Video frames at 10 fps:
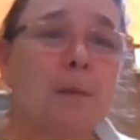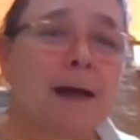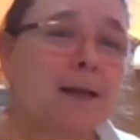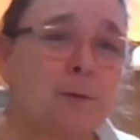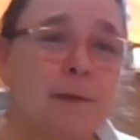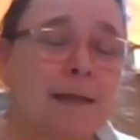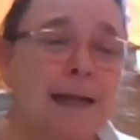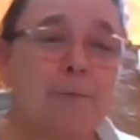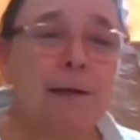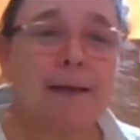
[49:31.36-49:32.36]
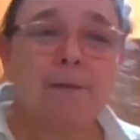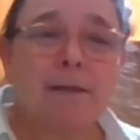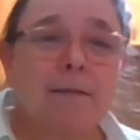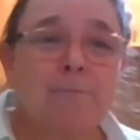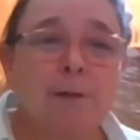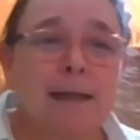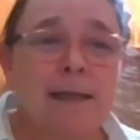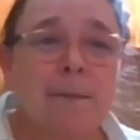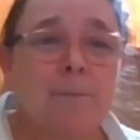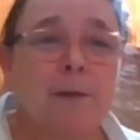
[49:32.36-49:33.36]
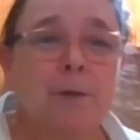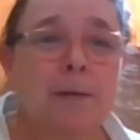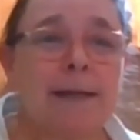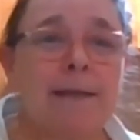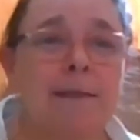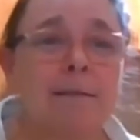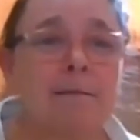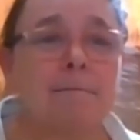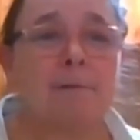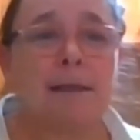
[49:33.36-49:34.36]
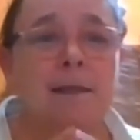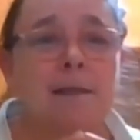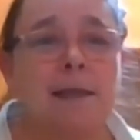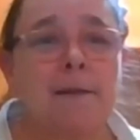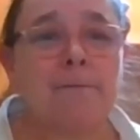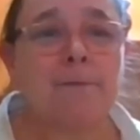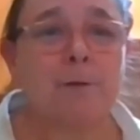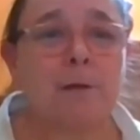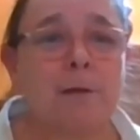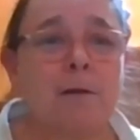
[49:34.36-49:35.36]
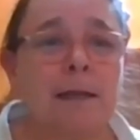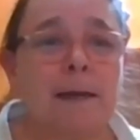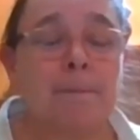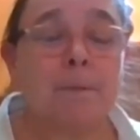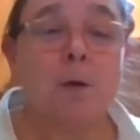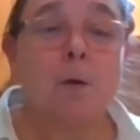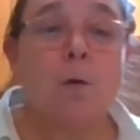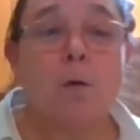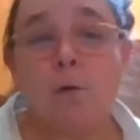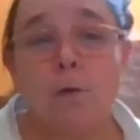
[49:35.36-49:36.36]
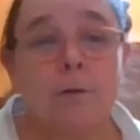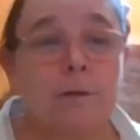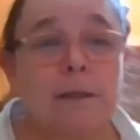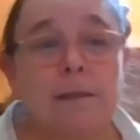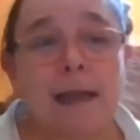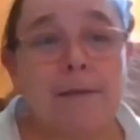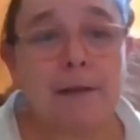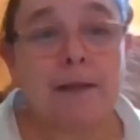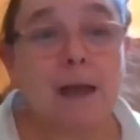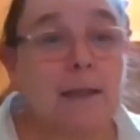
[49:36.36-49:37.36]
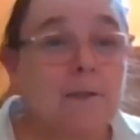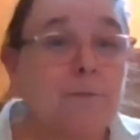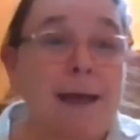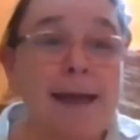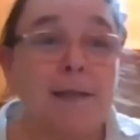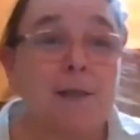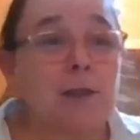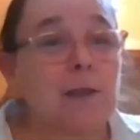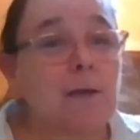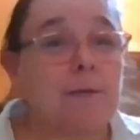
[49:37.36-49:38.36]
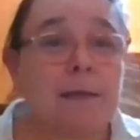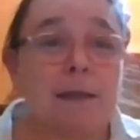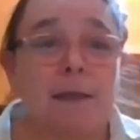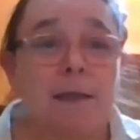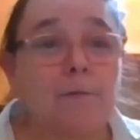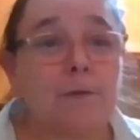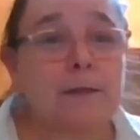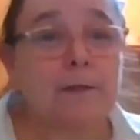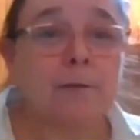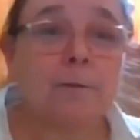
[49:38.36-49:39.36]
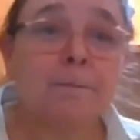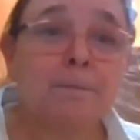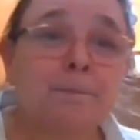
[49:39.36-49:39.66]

My husband and I would have would end up, you know, eating this thing for a long time, or just having lots of packages of it in the freezer.